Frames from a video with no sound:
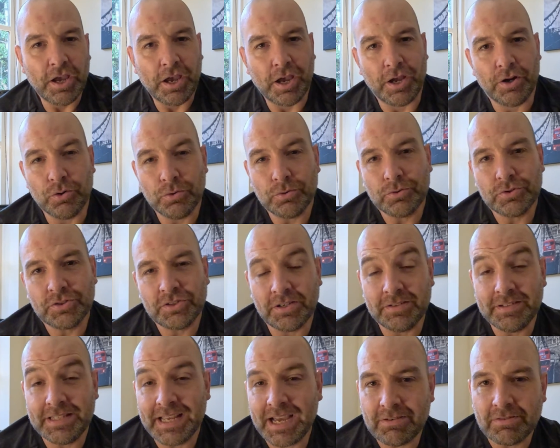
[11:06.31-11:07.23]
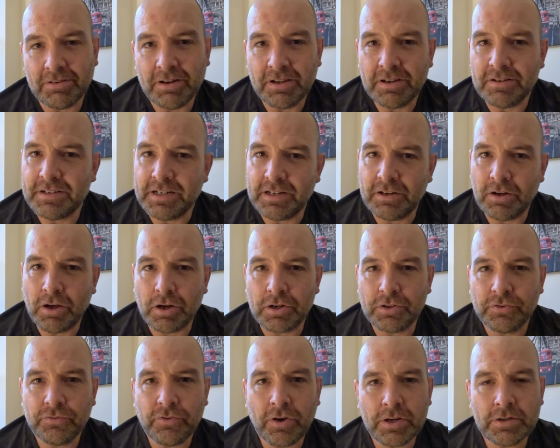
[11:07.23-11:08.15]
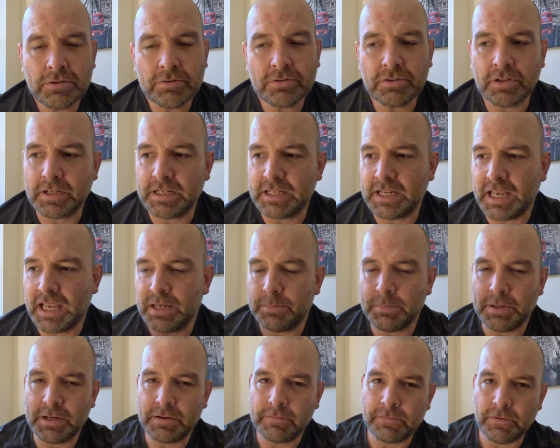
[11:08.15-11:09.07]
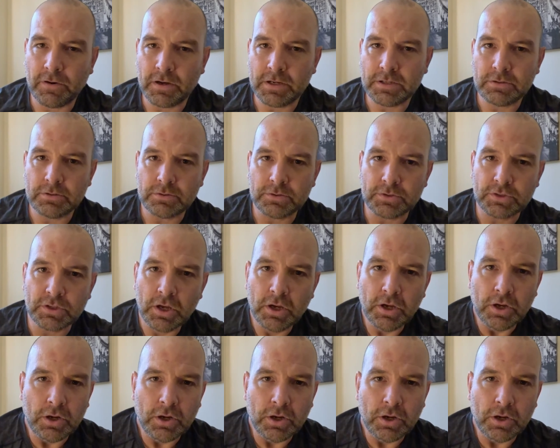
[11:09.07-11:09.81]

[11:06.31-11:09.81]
And also downloading large files like gaming files